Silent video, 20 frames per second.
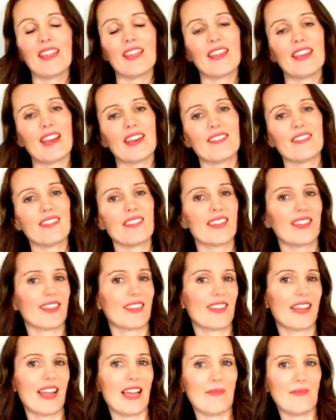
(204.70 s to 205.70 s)
The other thing
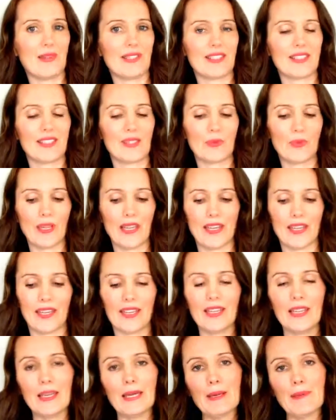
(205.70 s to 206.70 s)
that happens when
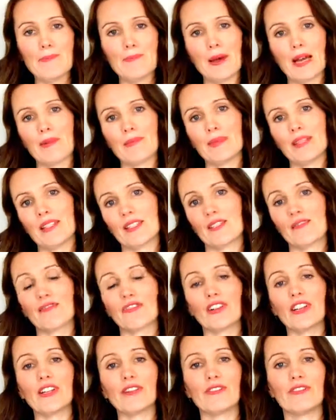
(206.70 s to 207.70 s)
mum is
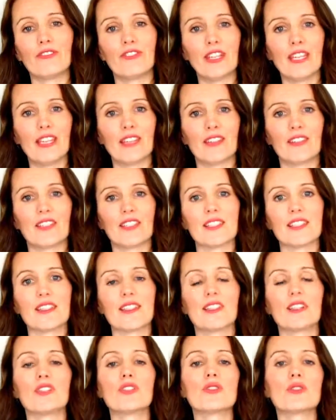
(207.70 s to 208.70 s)
free of fear is
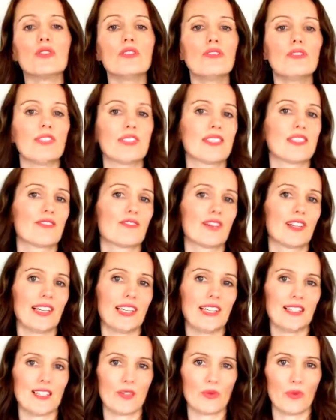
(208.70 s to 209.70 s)
that endorphins are
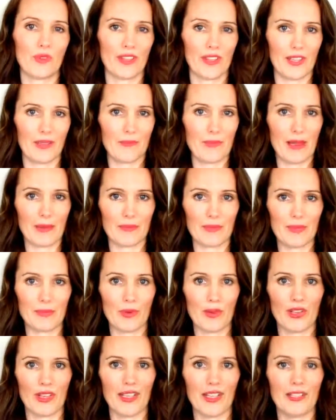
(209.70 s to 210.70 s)
released within mum's
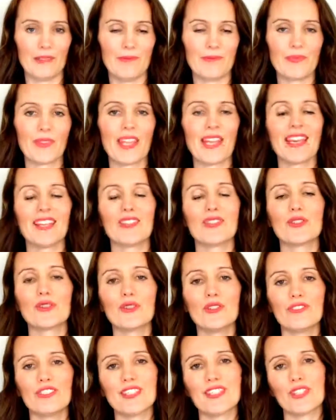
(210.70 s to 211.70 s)
body. And
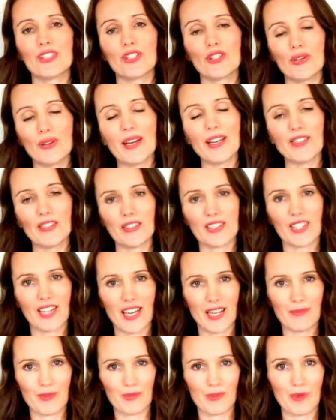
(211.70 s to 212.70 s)
endorphins are 200
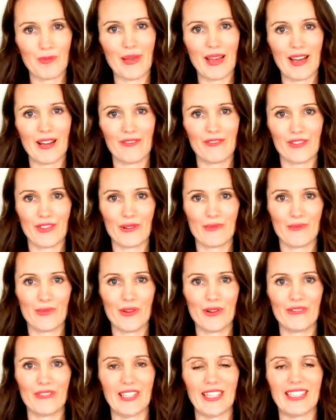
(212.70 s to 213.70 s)
times more powerful than
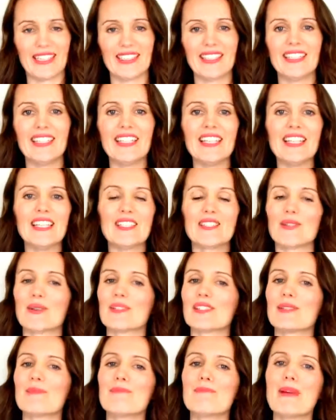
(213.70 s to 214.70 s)
morphine. So
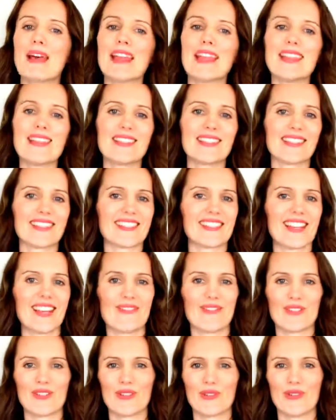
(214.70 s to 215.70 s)
it's amazing to
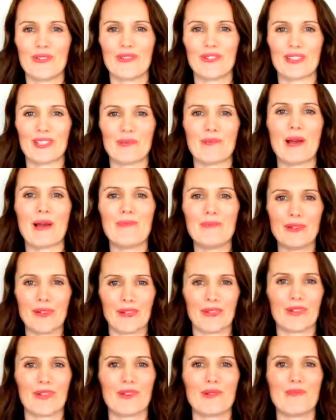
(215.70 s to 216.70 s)
have endorphins pumping
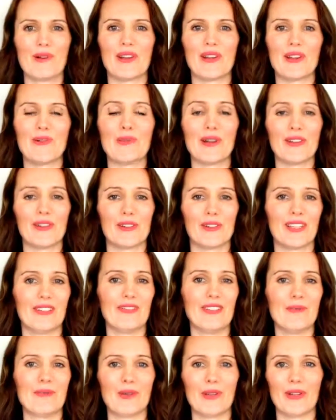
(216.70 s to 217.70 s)
through your body while you're
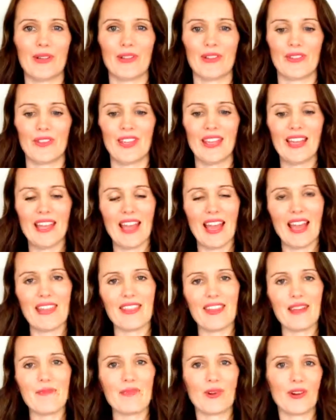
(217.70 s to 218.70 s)
giving birth, and
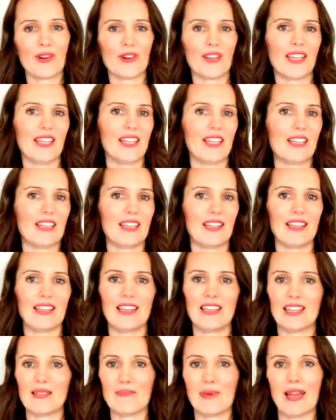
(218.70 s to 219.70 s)
they block
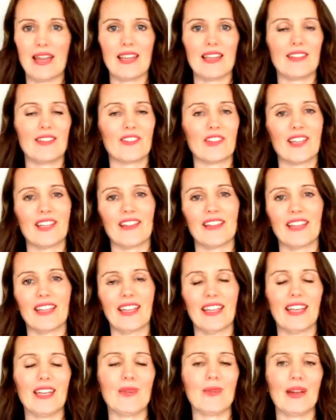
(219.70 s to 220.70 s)
any pain or anything
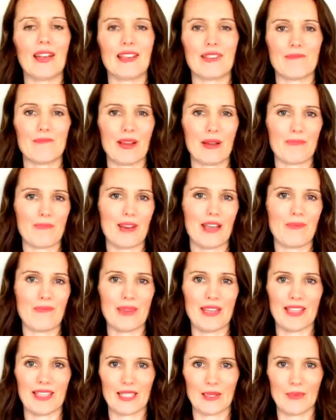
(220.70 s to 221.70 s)
anyway that mum might
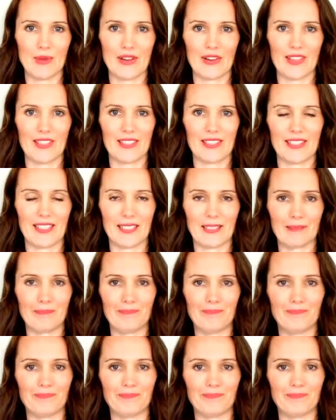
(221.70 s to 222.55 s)
be experiencing.